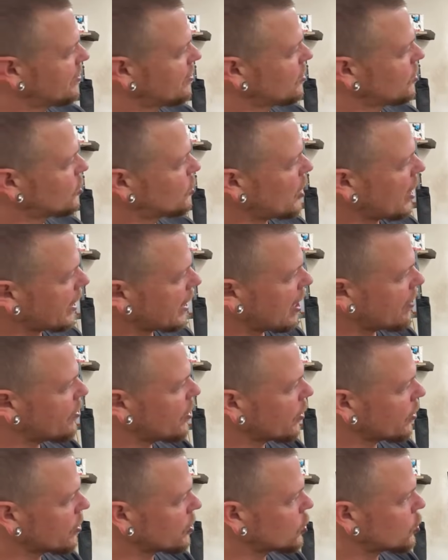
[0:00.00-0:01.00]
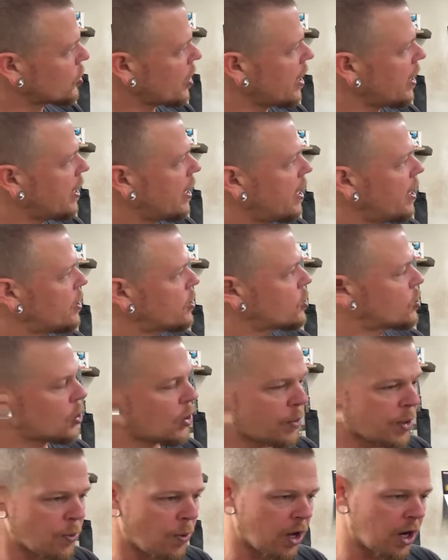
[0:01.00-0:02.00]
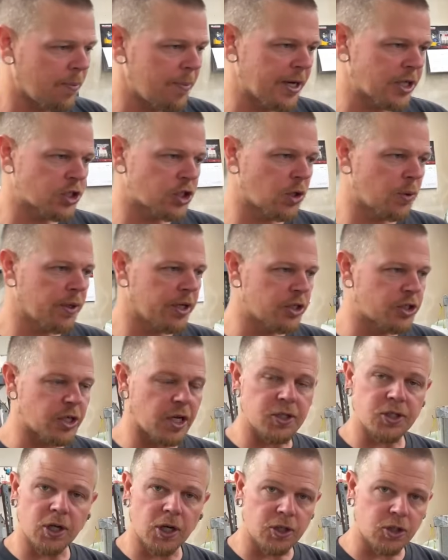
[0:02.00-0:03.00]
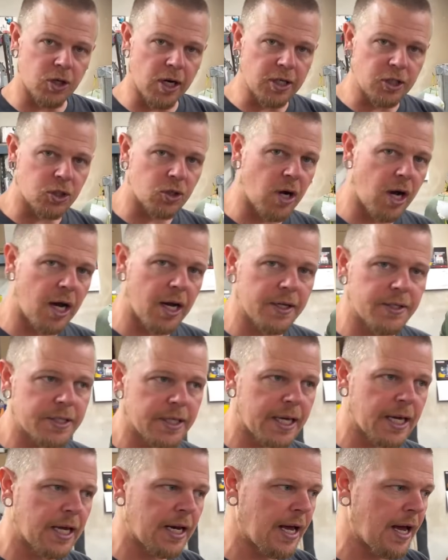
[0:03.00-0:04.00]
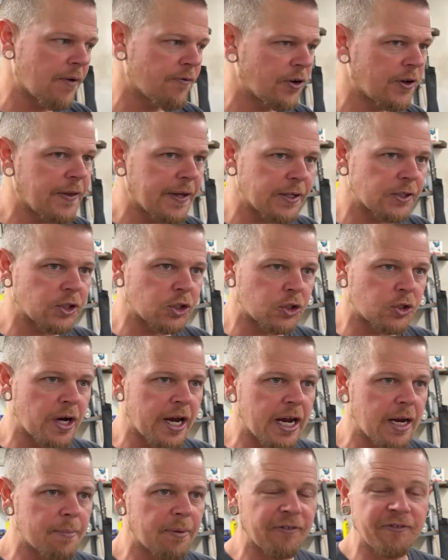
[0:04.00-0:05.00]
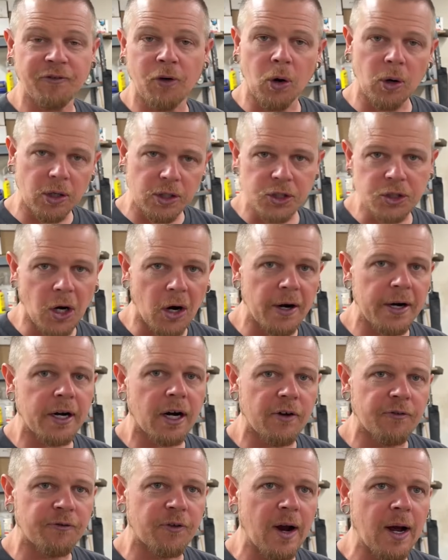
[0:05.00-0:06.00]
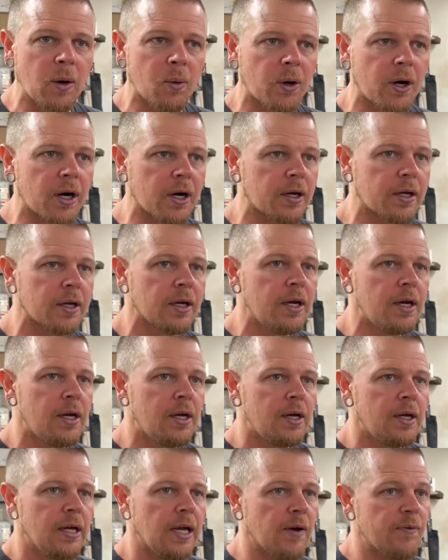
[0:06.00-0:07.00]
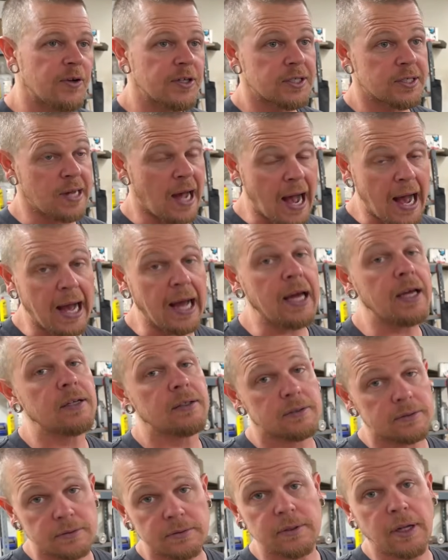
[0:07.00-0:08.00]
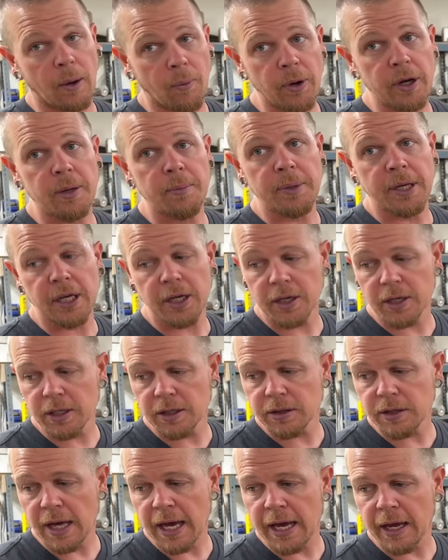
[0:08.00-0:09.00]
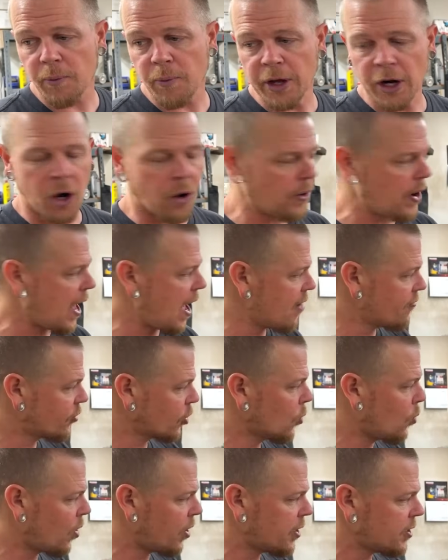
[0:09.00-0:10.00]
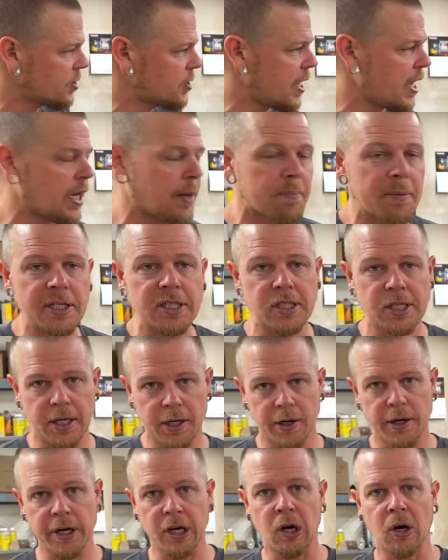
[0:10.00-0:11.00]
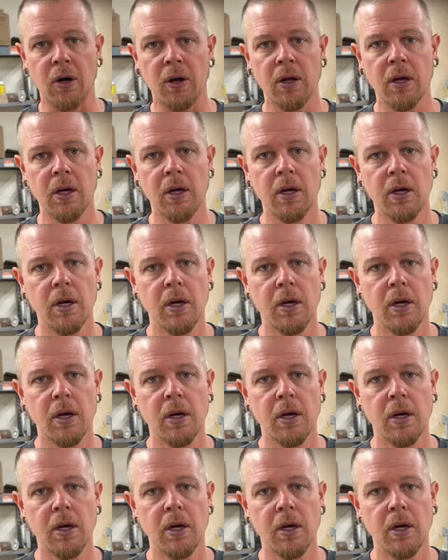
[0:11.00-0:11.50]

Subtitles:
Just checking everything with a straight edge. So we want to make sure we adjust our truss rod to get everything straight before starting our fret work. If it's not, that wouldn't be a good thing. We don't ever want to take material